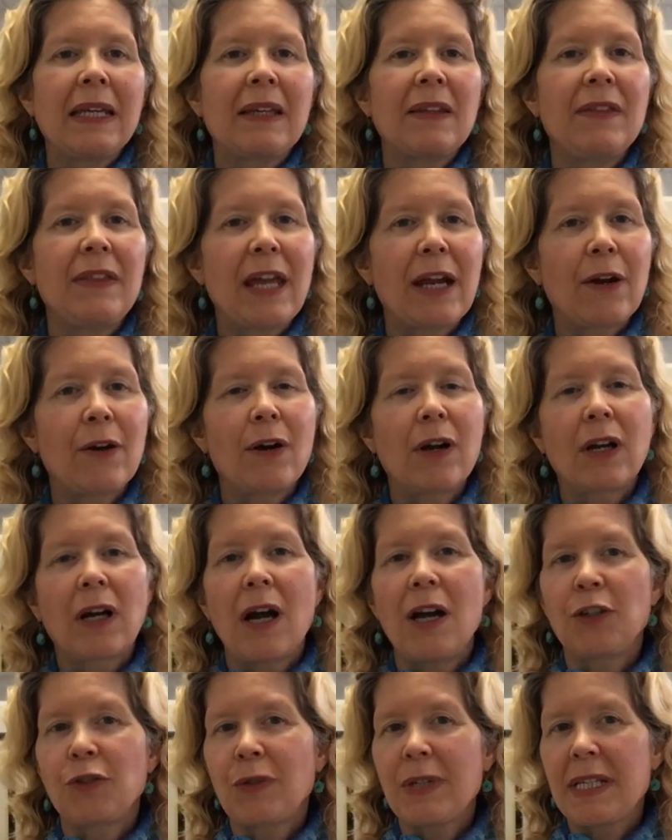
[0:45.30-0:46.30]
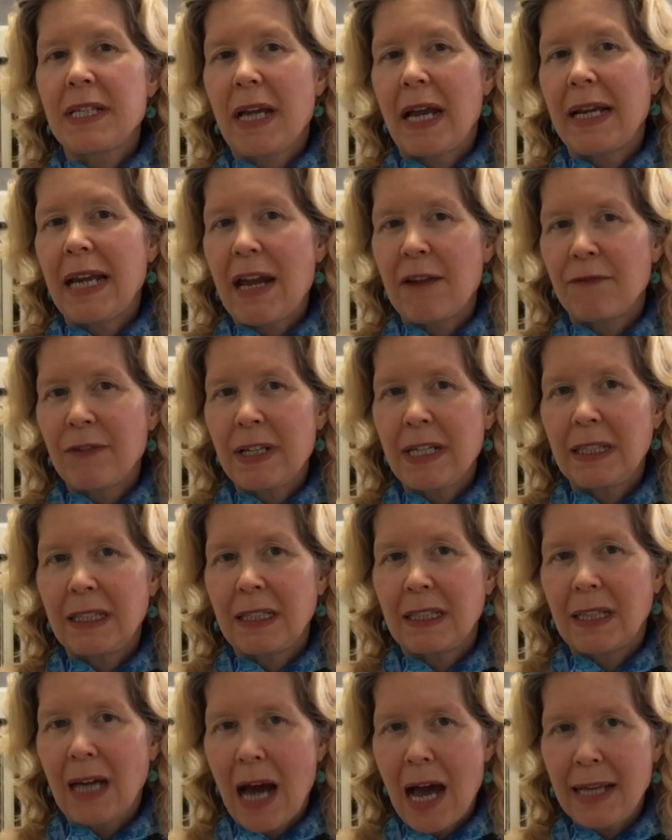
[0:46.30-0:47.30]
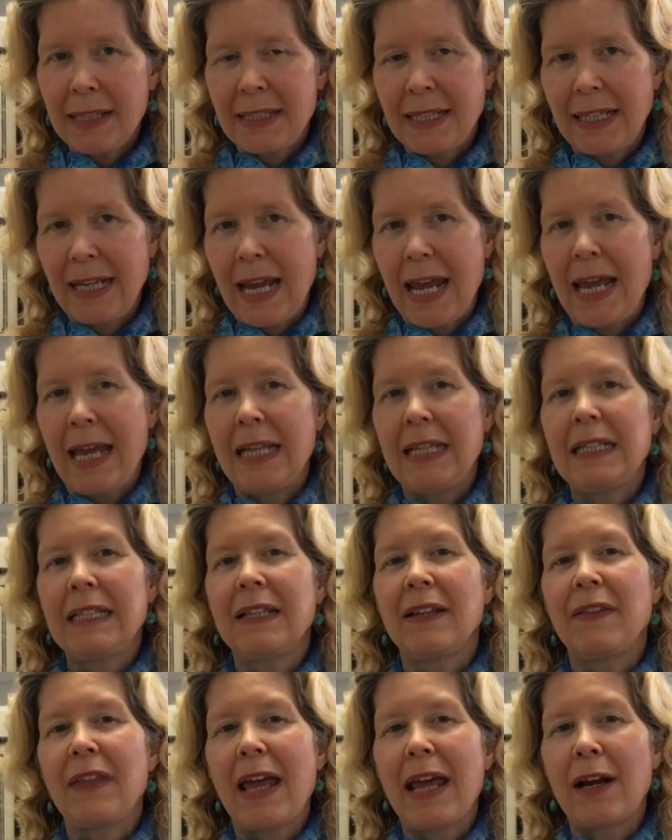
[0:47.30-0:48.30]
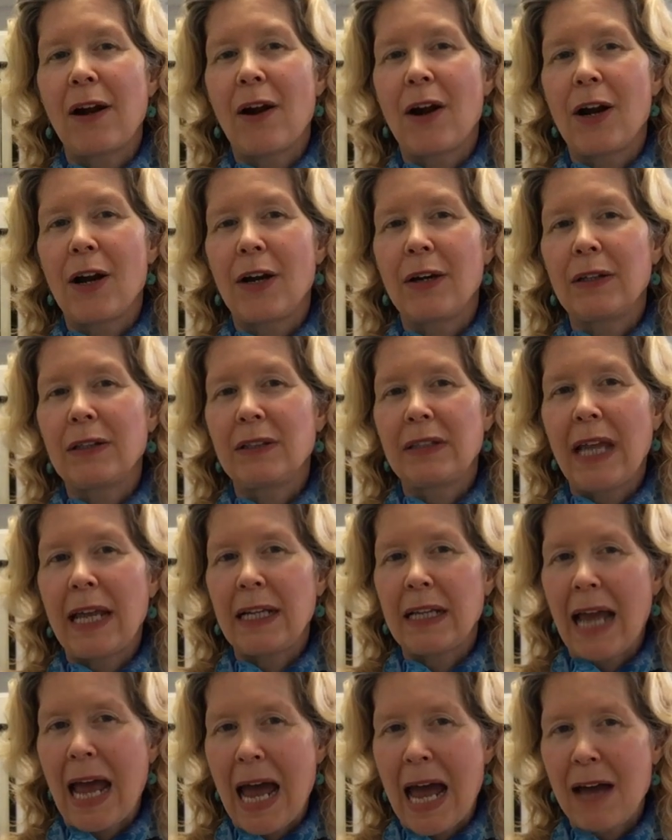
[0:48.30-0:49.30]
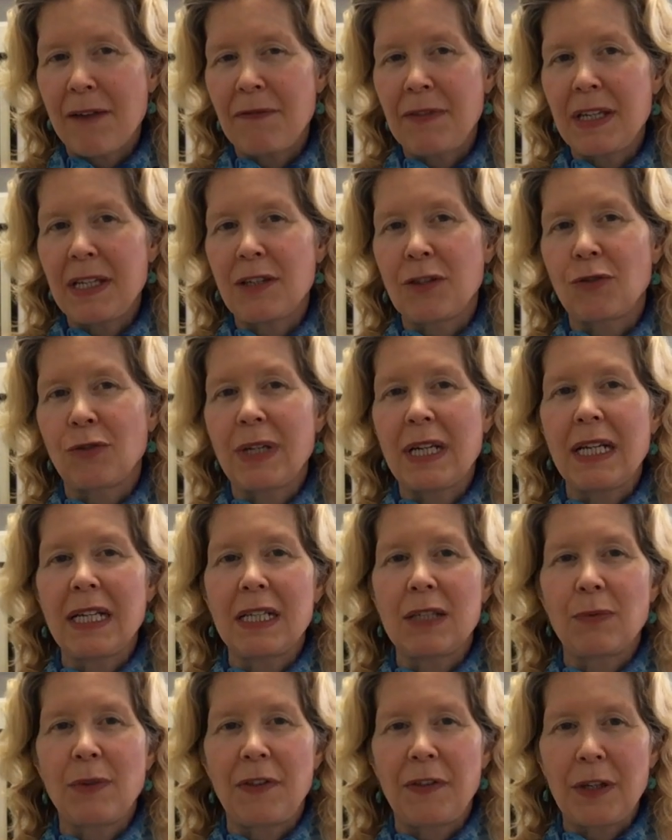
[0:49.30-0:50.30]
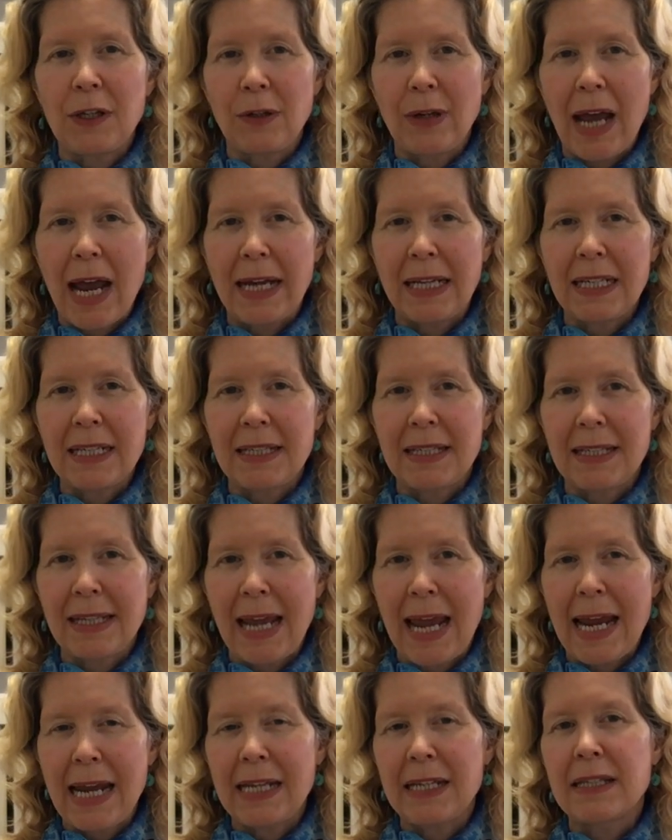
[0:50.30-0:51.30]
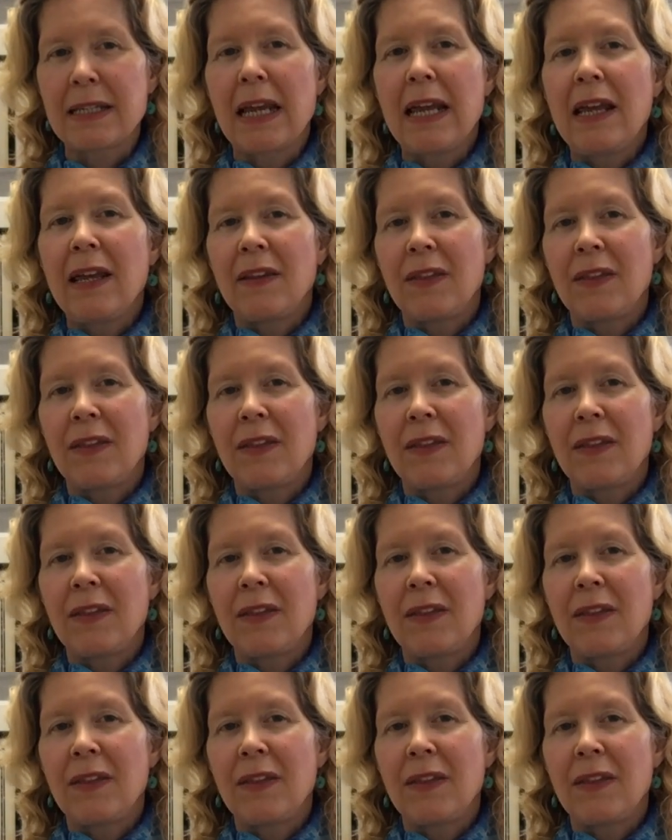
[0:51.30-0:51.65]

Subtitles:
there are countries on every continent that have these treaties with the United States.